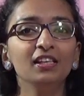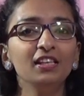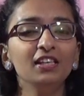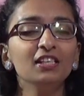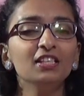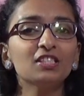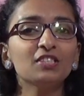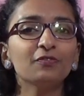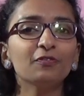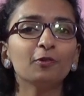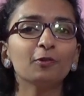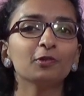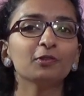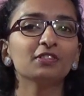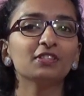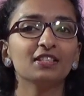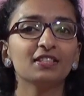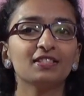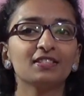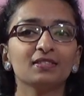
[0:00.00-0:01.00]
Each
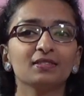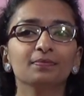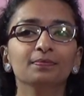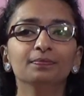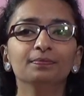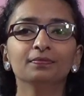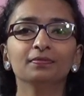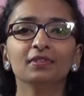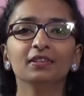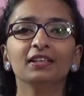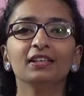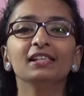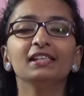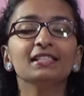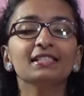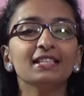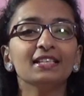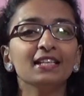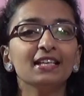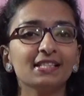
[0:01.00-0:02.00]
photosystem
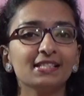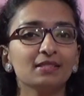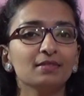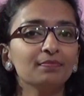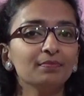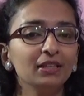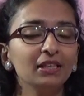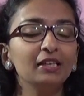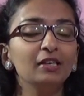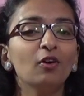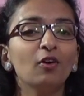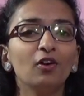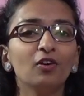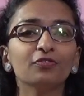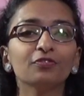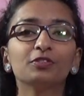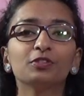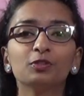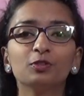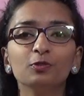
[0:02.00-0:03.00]
is an assembly
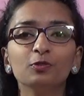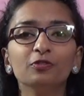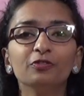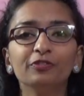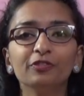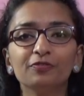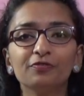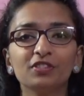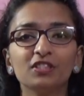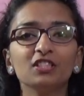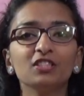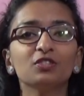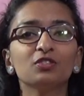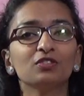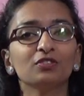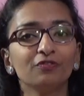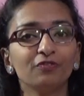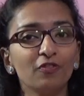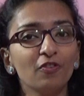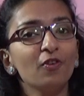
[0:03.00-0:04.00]
of 250
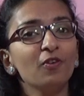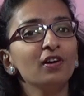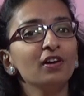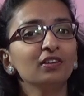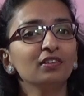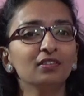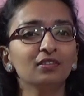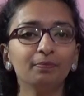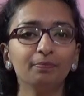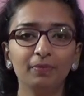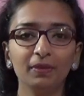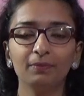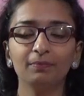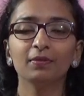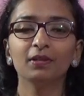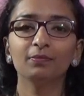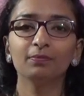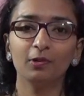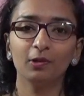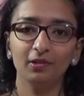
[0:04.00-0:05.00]
to 400
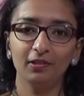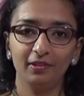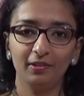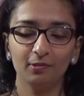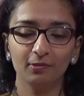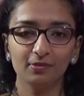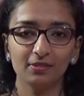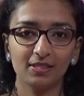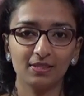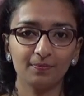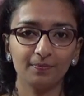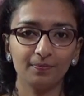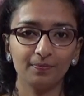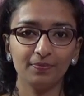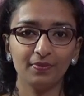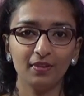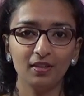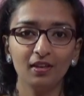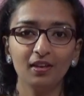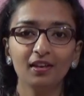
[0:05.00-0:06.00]
pigment molecules.
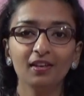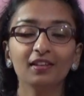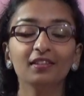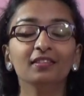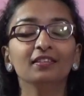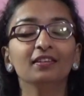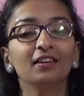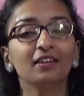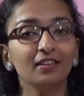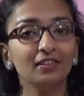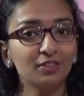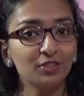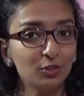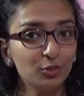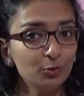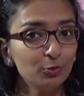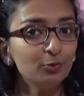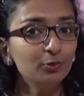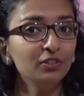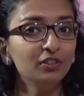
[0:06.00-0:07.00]
There are
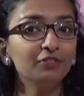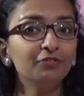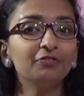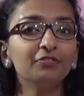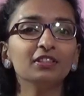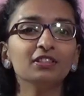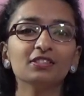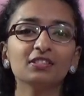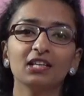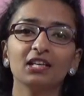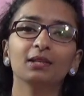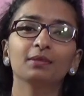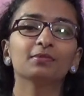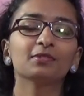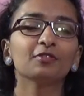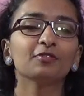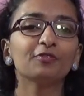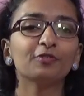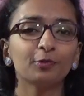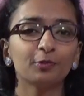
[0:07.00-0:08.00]
two different
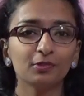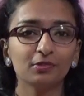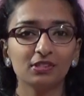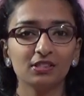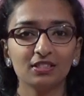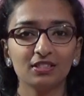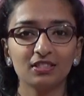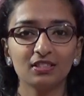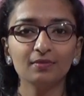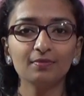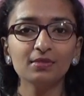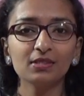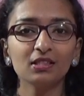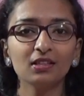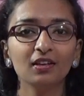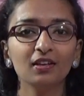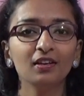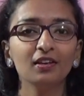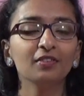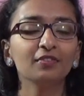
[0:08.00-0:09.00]
types of
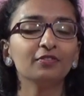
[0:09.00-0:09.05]
photosystems,